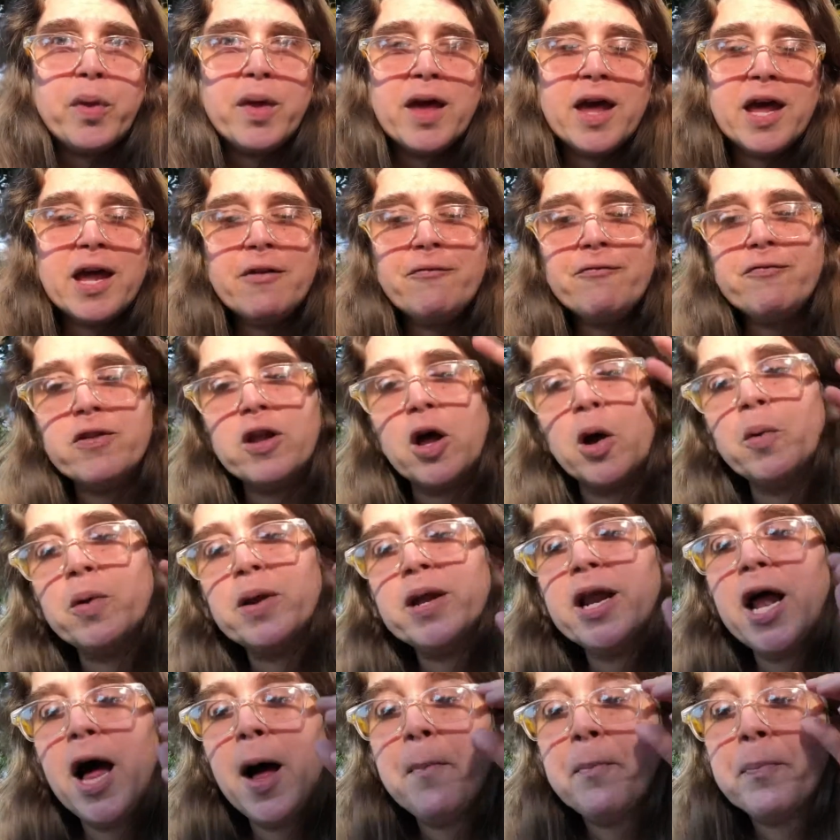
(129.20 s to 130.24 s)
it
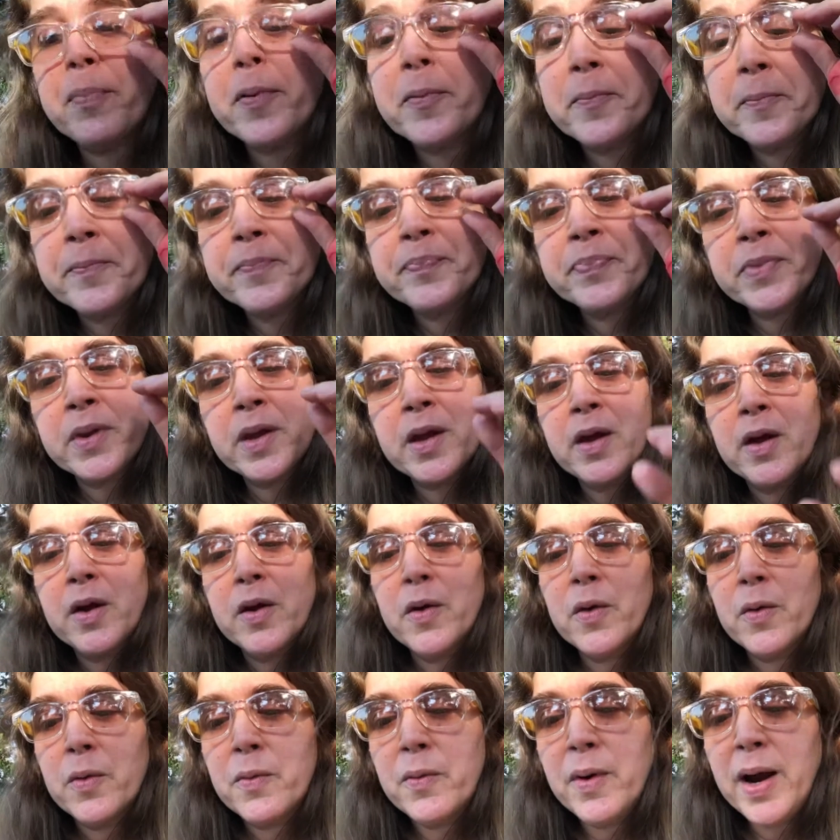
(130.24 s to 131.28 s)
floated up,
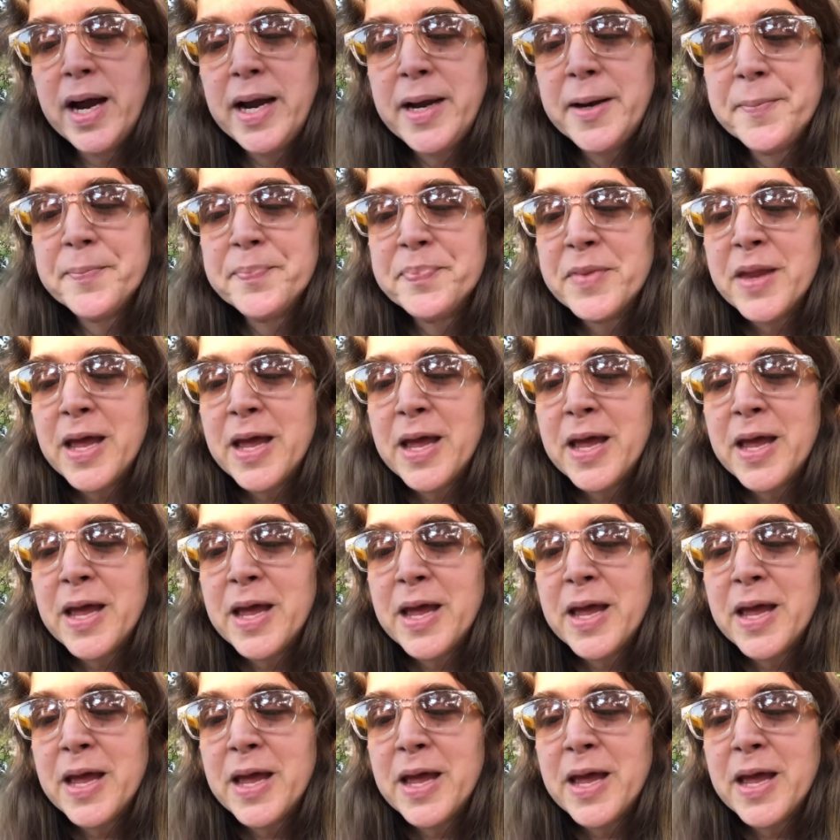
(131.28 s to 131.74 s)
right?